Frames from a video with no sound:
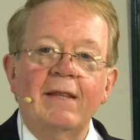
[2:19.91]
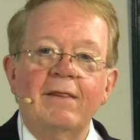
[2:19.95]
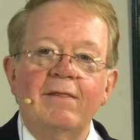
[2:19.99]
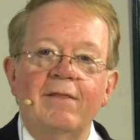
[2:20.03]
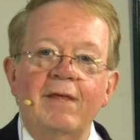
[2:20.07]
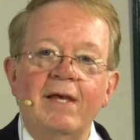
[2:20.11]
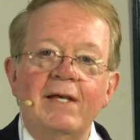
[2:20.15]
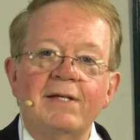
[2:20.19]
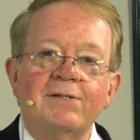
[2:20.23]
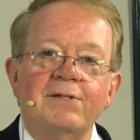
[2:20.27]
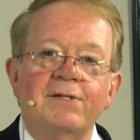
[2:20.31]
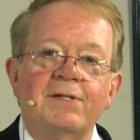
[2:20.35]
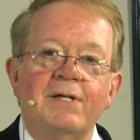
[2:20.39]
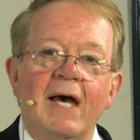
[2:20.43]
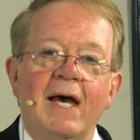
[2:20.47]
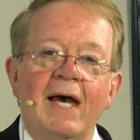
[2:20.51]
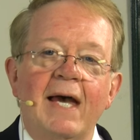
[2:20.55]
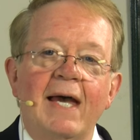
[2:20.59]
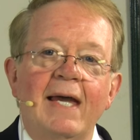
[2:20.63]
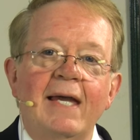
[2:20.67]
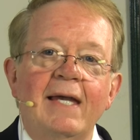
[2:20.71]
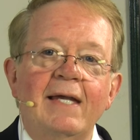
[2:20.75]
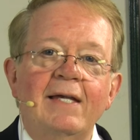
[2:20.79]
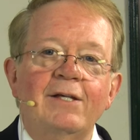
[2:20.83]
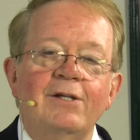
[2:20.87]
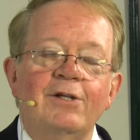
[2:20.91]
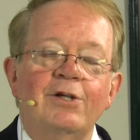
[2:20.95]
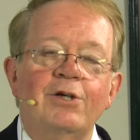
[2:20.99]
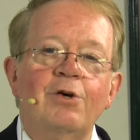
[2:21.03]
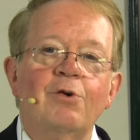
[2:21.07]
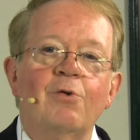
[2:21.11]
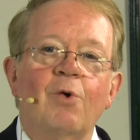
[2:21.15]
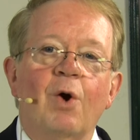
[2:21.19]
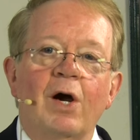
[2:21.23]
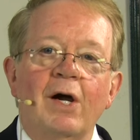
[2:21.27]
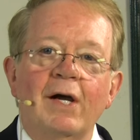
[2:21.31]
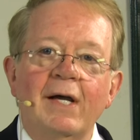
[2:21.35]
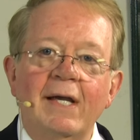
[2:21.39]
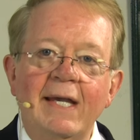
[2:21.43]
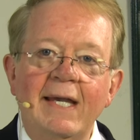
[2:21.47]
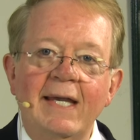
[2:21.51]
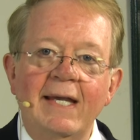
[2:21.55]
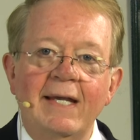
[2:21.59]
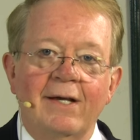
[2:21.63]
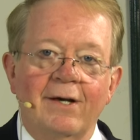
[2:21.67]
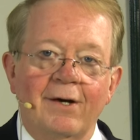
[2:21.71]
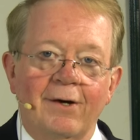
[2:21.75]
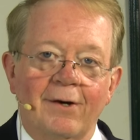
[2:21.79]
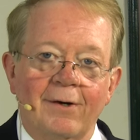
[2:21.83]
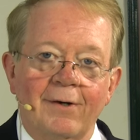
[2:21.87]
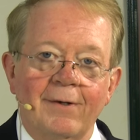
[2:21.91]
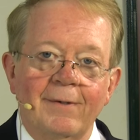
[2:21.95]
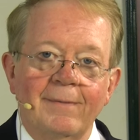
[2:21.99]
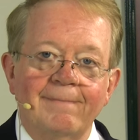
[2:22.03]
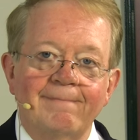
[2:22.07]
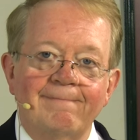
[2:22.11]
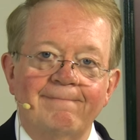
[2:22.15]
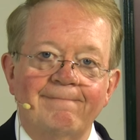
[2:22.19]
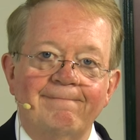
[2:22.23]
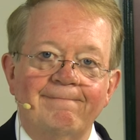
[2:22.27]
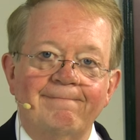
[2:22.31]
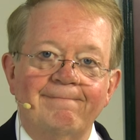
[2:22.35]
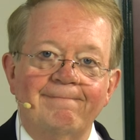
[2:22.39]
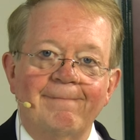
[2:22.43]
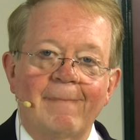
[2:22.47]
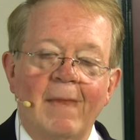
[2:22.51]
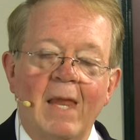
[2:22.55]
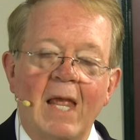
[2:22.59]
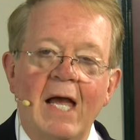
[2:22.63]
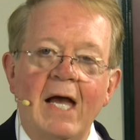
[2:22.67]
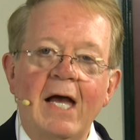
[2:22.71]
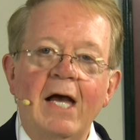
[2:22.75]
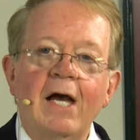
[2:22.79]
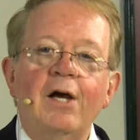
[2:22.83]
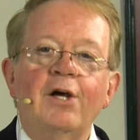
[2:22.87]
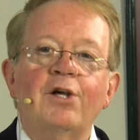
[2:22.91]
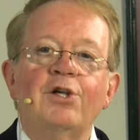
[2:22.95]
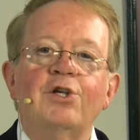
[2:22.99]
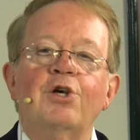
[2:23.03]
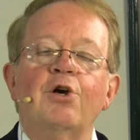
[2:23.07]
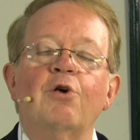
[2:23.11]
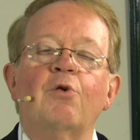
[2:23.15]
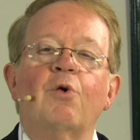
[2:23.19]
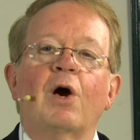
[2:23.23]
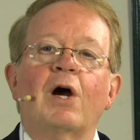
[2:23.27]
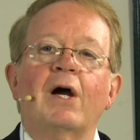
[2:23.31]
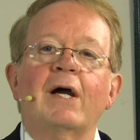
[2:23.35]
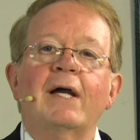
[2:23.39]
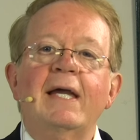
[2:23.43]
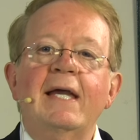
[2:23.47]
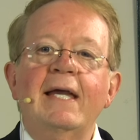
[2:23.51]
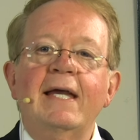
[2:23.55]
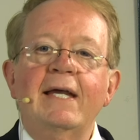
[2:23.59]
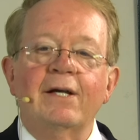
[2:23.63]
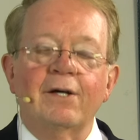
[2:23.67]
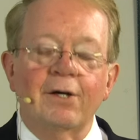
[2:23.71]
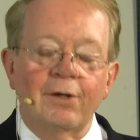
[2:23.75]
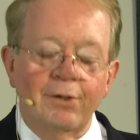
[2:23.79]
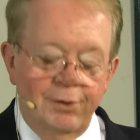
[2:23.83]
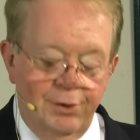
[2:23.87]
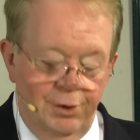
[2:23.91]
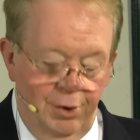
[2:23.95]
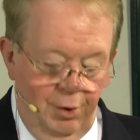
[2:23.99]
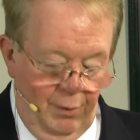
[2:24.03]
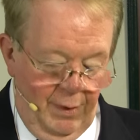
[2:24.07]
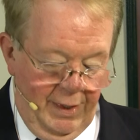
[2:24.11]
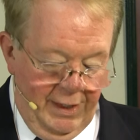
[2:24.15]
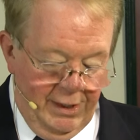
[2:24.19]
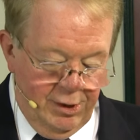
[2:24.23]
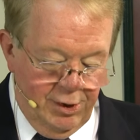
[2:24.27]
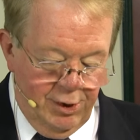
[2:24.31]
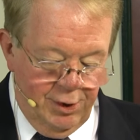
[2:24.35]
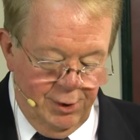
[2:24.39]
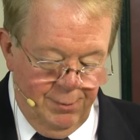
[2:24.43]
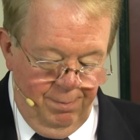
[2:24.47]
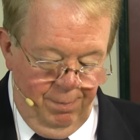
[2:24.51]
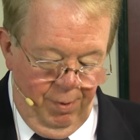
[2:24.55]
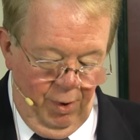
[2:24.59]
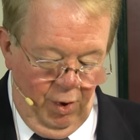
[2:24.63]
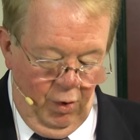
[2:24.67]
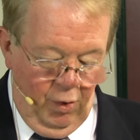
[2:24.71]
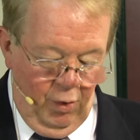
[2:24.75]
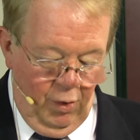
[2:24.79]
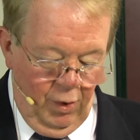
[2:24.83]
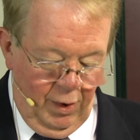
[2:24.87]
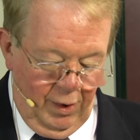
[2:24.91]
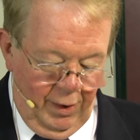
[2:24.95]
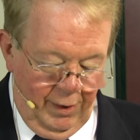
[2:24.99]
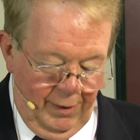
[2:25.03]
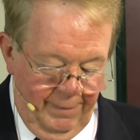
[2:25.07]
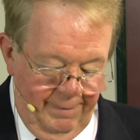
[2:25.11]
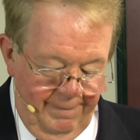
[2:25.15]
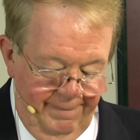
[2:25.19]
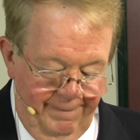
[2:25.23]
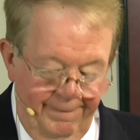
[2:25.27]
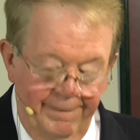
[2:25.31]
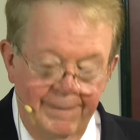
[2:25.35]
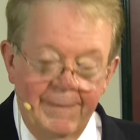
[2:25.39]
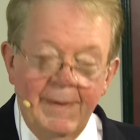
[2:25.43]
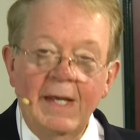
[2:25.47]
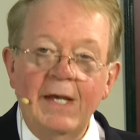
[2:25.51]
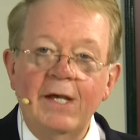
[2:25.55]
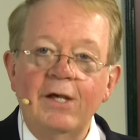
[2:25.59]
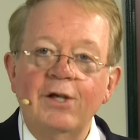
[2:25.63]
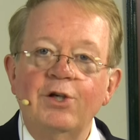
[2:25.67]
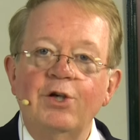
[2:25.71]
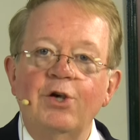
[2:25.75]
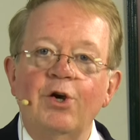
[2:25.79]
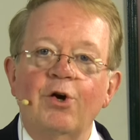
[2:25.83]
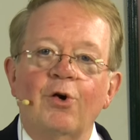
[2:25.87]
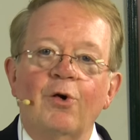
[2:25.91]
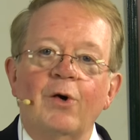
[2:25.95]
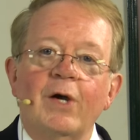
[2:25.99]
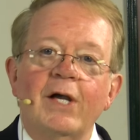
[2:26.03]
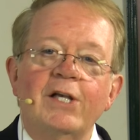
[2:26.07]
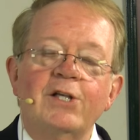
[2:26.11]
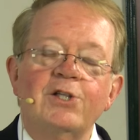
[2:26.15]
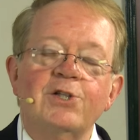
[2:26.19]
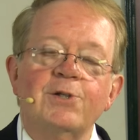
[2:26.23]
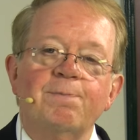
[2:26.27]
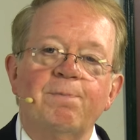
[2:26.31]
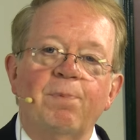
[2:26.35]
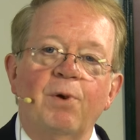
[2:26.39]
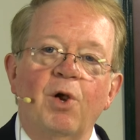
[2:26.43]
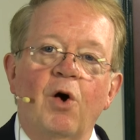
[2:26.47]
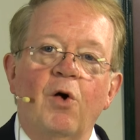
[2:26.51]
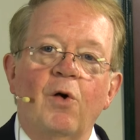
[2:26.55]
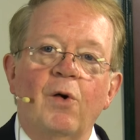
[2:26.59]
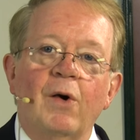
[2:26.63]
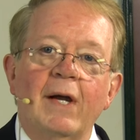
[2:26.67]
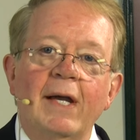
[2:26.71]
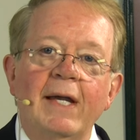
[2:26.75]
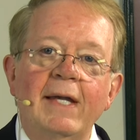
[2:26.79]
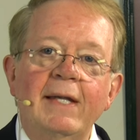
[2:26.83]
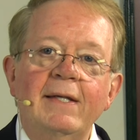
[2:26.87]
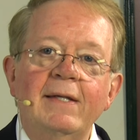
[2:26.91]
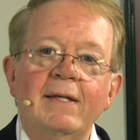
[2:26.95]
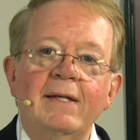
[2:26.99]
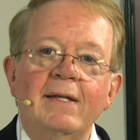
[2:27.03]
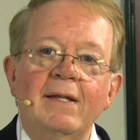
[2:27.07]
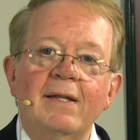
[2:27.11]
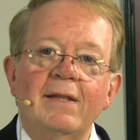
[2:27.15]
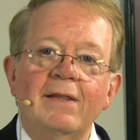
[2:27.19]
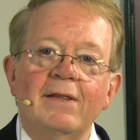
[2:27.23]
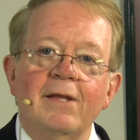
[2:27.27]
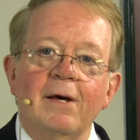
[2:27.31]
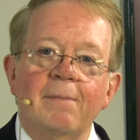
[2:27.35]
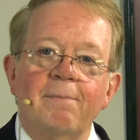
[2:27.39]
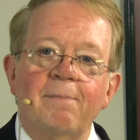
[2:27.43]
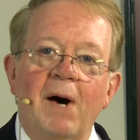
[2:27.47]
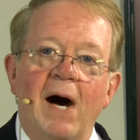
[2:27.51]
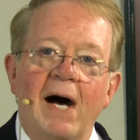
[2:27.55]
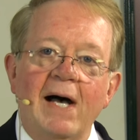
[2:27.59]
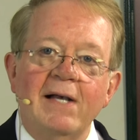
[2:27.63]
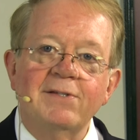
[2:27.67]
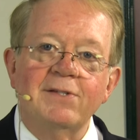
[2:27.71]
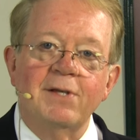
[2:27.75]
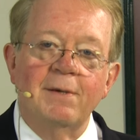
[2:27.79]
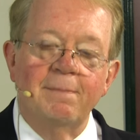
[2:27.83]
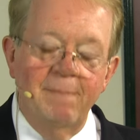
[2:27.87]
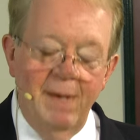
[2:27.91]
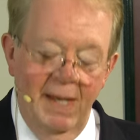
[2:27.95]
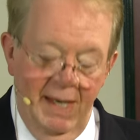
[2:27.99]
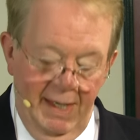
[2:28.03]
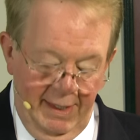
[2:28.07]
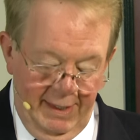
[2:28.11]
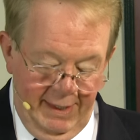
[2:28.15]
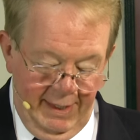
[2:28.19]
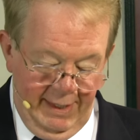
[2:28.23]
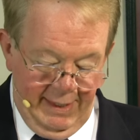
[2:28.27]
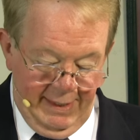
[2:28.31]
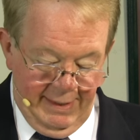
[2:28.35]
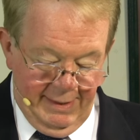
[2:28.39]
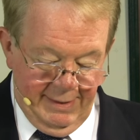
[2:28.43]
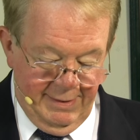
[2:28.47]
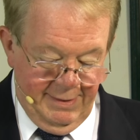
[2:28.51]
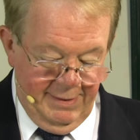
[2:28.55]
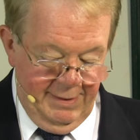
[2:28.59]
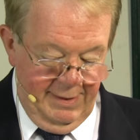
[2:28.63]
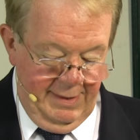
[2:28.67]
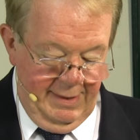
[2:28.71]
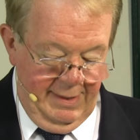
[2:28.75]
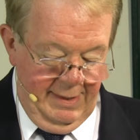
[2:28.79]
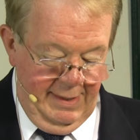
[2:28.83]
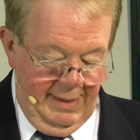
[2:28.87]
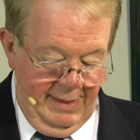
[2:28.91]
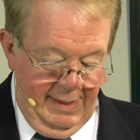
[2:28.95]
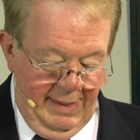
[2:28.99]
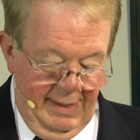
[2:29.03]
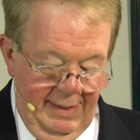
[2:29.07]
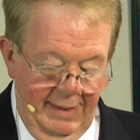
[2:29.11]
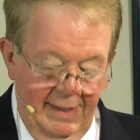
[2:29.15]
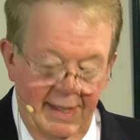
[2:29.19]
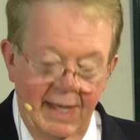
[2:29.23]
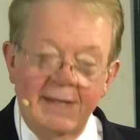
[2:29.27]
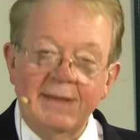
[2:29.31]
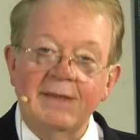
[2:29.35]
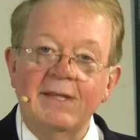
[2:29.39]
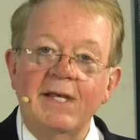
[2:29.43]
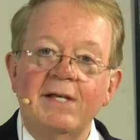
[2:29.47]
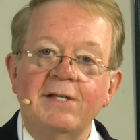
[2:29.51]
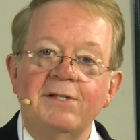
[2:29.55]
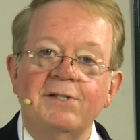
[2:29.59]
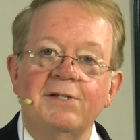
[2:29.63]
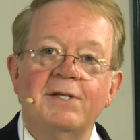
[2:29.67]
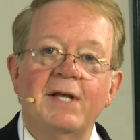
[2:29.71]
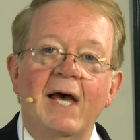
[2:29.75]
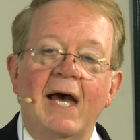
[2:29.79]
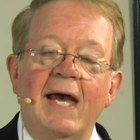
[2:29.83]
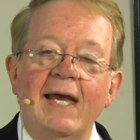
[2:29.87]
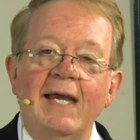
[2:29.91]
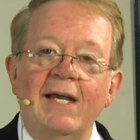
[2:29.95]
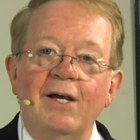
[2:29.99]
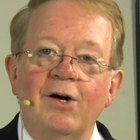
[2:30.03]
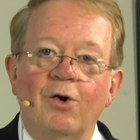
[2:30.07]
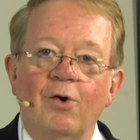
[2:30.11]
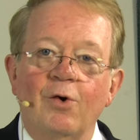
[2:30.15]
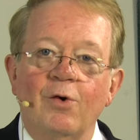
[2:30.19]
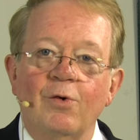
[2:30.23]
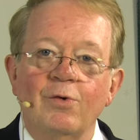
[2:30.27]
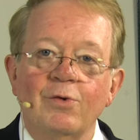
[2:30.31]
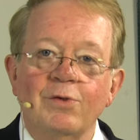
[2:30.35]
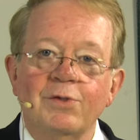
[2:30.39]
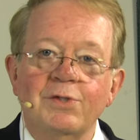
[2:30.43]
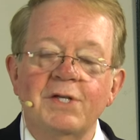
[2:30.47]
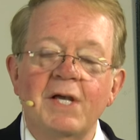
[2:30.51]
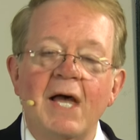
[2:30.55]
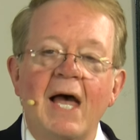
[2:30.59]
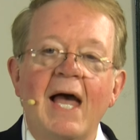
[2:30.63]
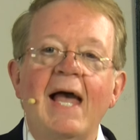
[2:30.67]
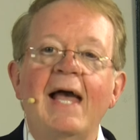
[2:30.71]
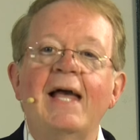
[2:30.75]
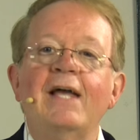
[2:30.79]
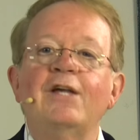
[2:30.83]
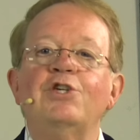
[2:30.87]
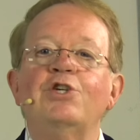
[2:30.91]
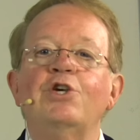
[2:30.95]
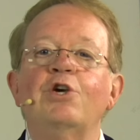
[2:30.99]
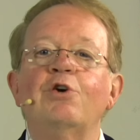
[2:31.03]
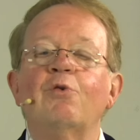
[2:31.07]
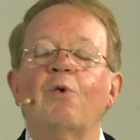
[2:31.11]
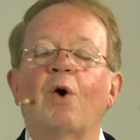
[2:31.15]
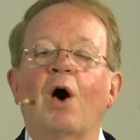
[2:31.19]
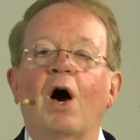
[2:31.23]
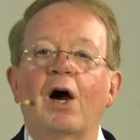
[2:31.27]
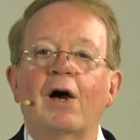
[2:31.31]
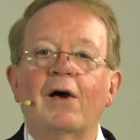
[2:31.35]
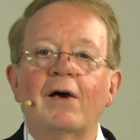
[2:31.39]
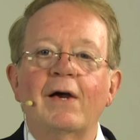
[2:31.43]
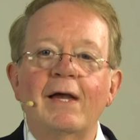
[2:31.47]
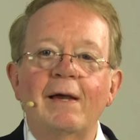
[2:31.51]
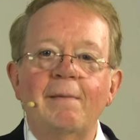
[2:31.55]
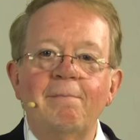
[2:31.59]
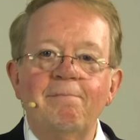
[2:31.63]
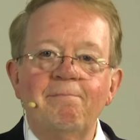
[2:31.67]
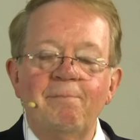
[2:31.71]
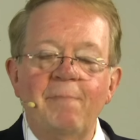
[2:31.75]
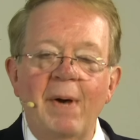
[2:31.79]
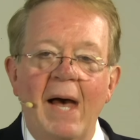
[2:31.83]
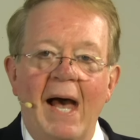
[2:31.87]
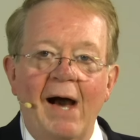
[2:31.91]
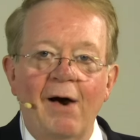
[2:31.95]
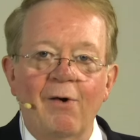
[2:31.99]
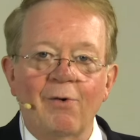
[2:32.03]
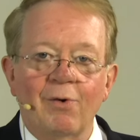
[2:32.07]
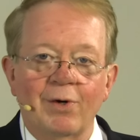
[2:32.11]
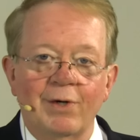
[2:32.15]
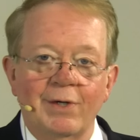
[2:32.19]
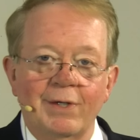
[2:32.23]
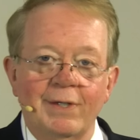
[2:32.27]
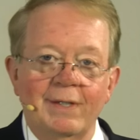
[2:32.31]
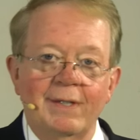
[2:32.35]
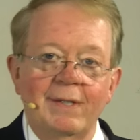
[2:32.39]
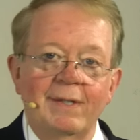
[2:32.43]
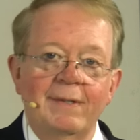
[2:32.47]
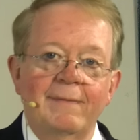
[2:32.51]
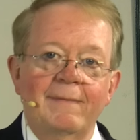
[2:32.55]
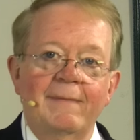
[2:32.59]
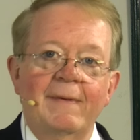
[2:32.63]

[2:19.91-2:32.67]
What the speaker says: This day, you are eager. You are eager to explore. You're exploring the possibilities that this day holds. You are empowered